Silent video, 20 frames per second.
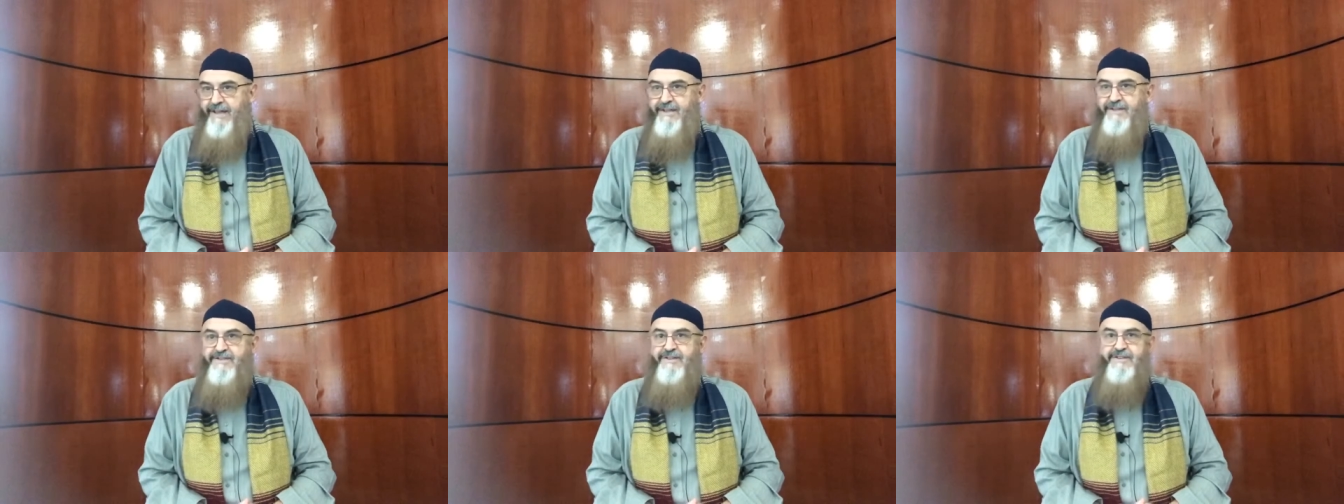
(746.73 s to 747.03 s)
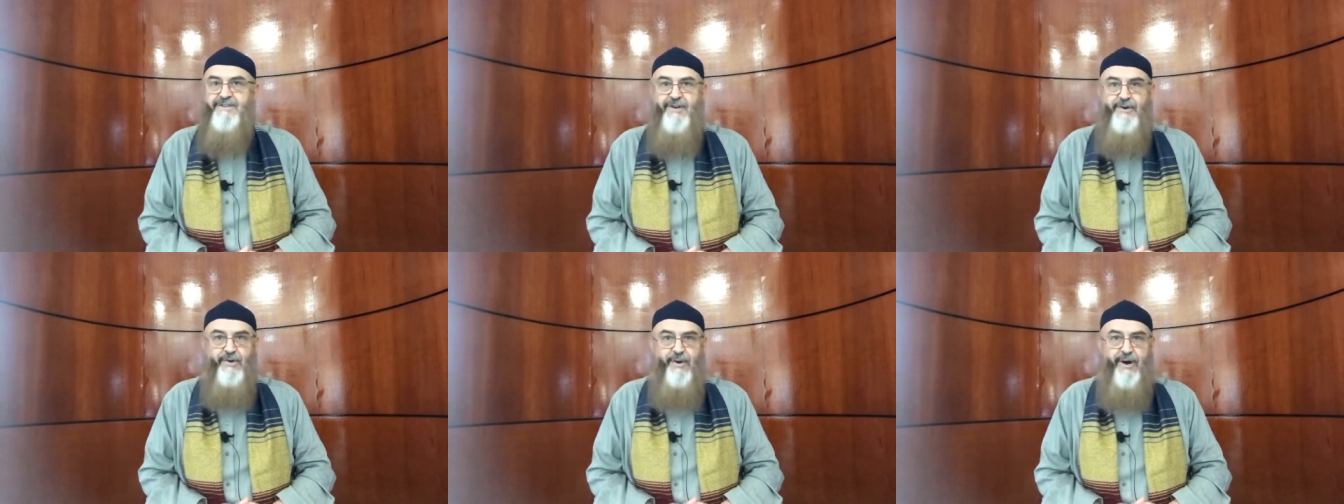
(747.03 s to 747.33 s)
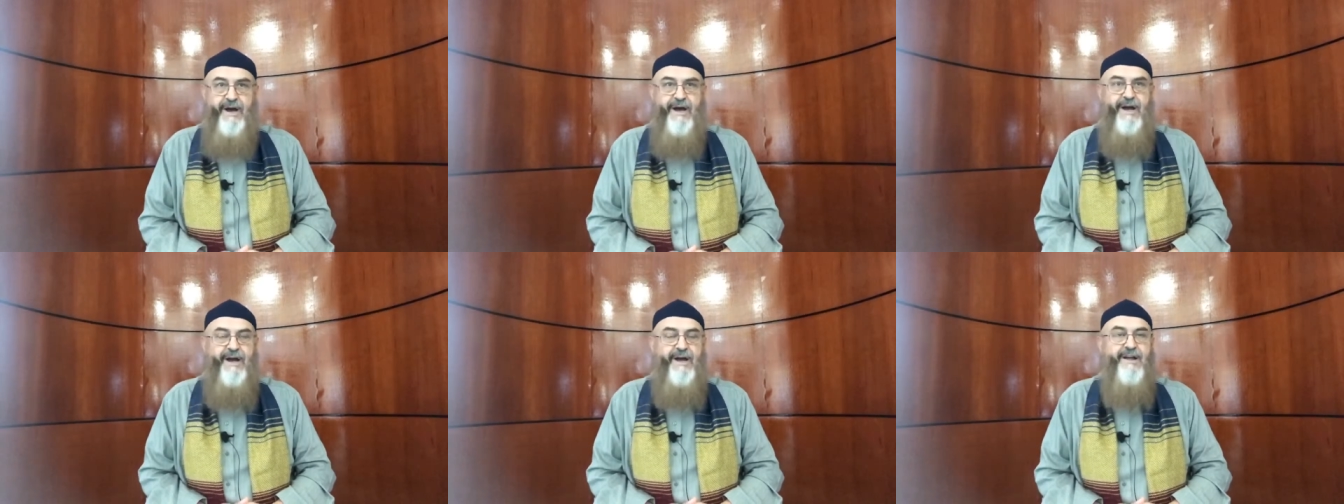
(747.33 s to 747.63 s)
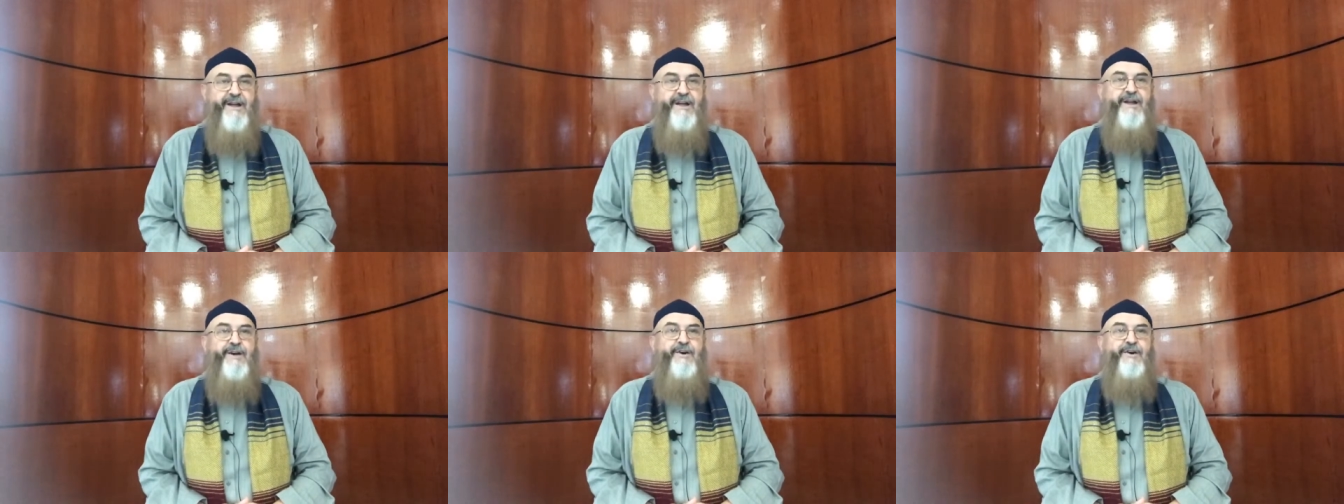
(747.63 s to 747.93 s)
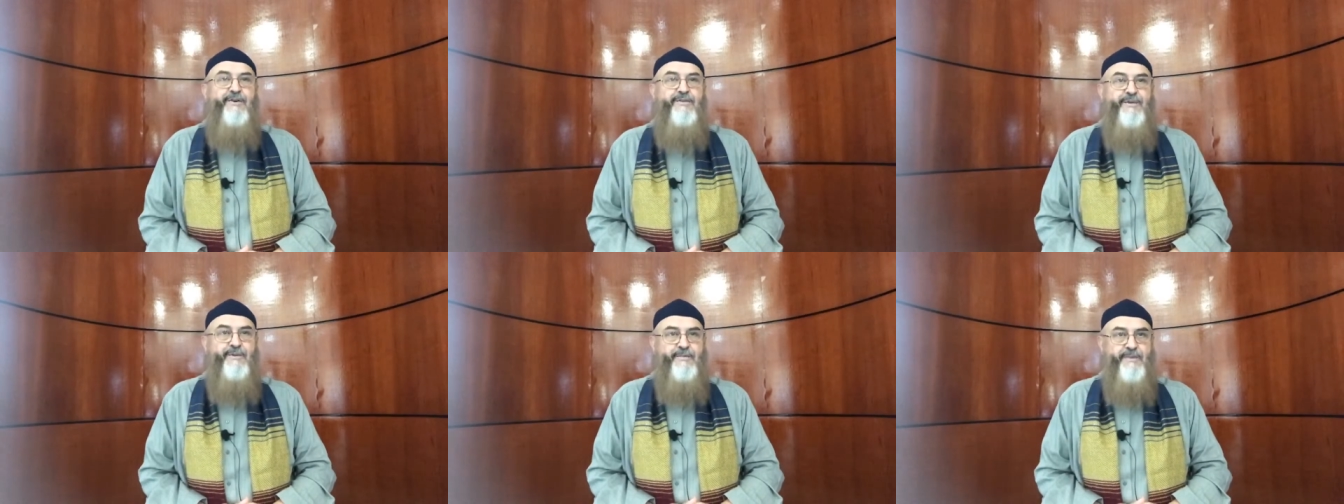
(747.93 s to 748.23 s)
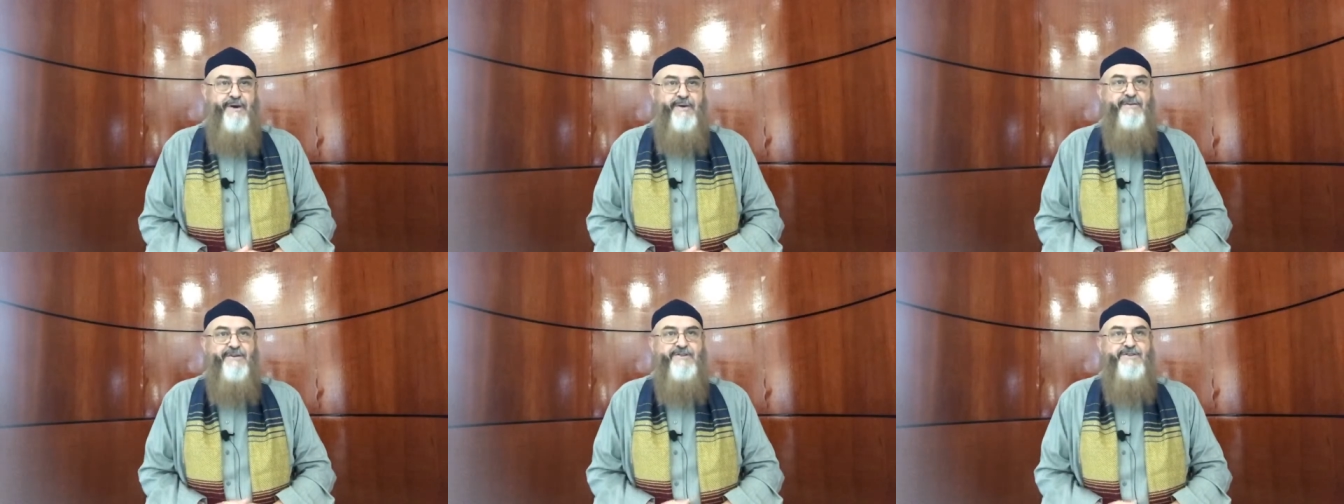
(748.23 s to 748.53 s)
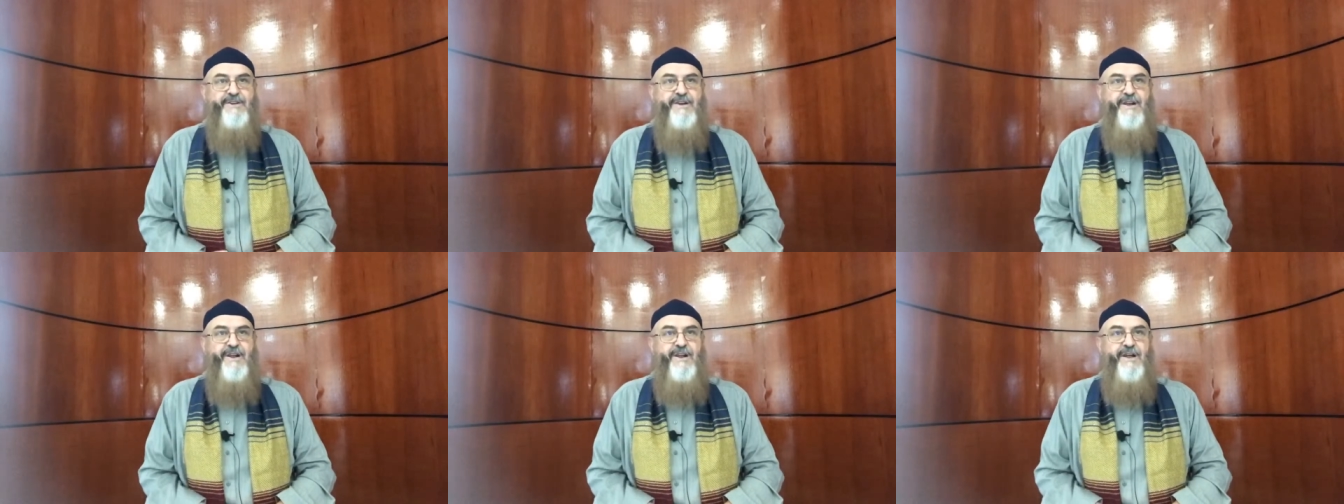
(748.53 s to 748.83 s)
This is the dua of the Prophet
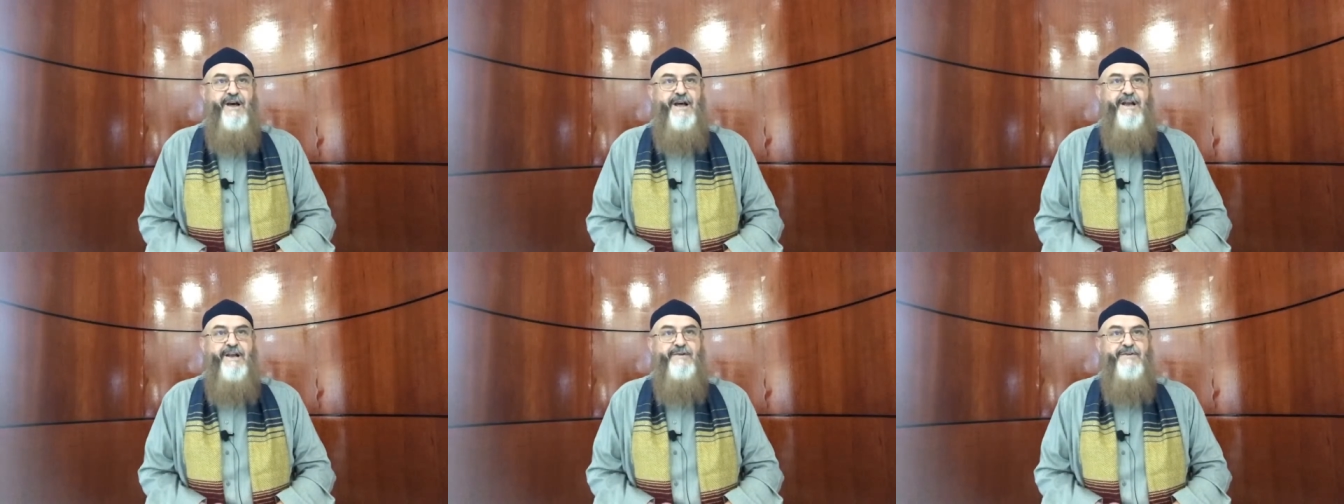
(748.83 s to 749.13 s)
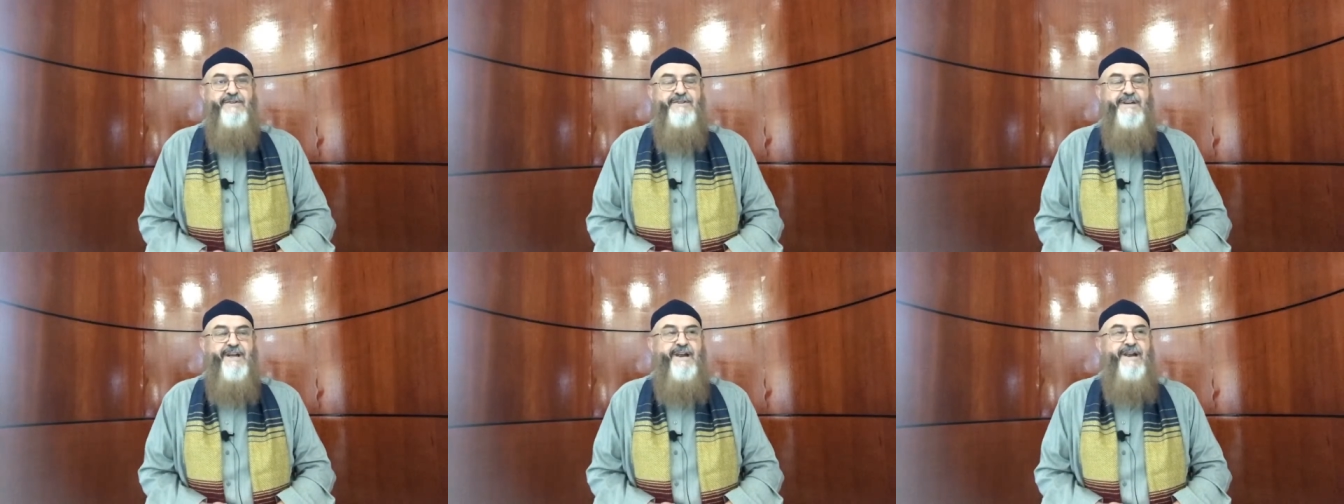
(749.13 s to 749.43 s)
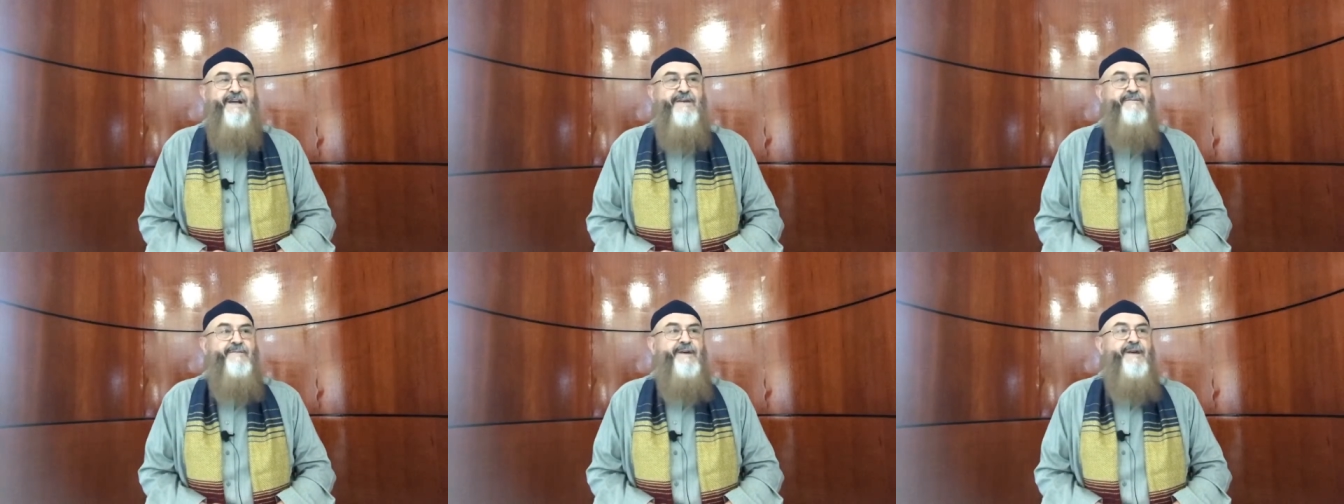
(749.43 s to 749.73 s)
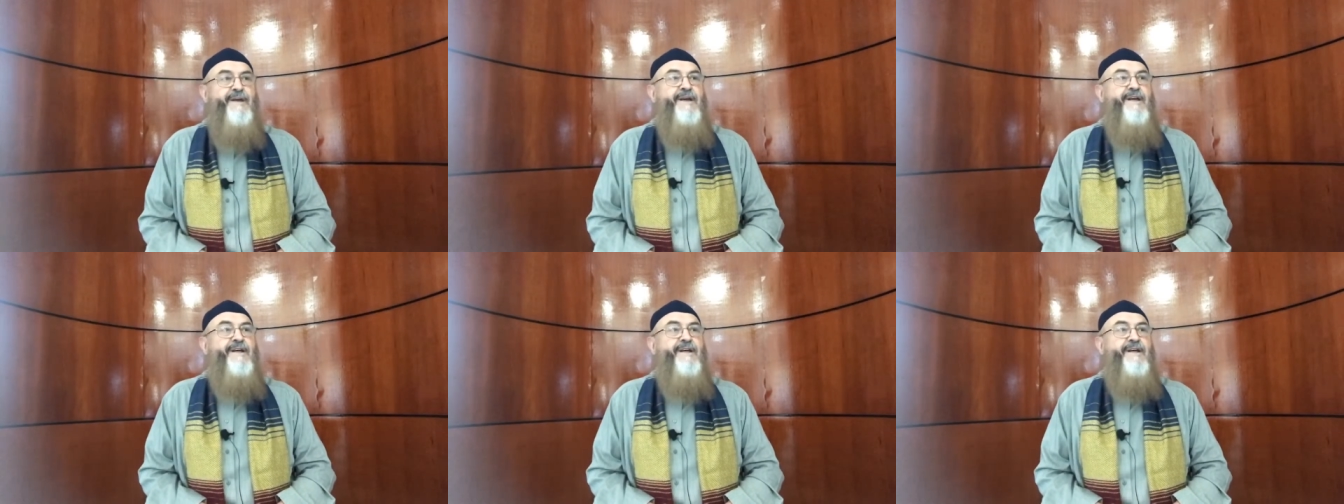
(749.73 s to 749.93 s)
sallallahu